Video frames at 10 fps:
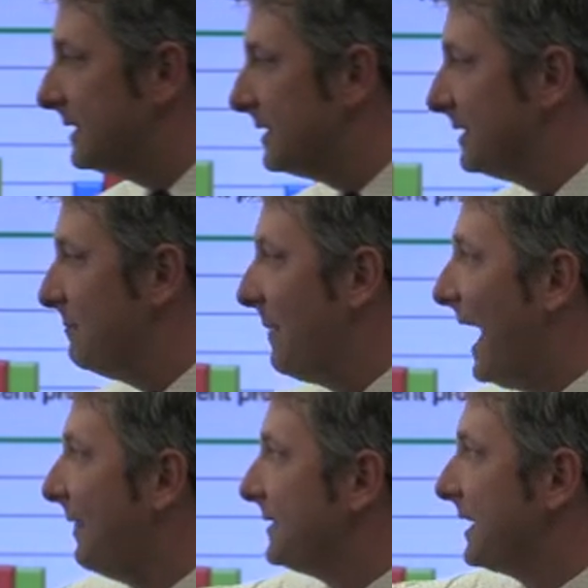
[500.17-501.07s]
is the
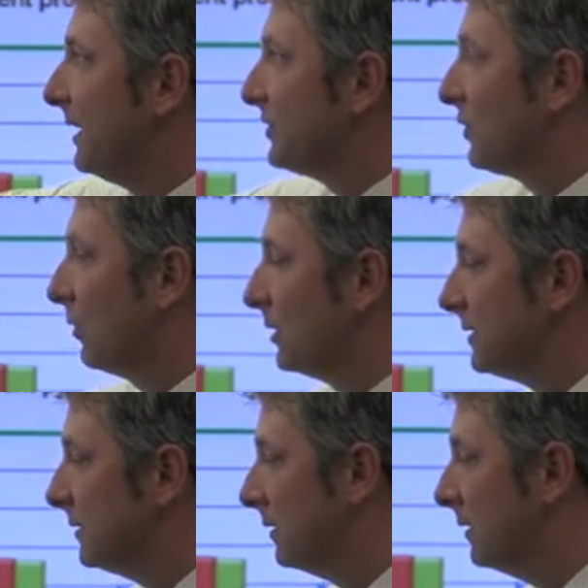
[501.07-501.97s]
math scale
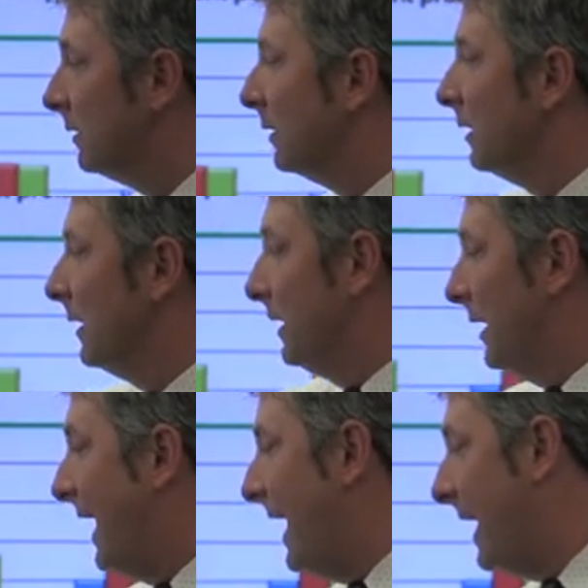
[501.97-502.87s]
scores.
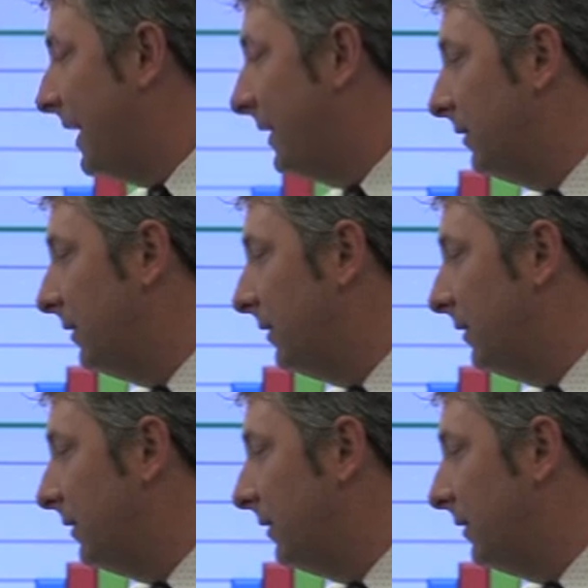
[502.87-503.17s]
And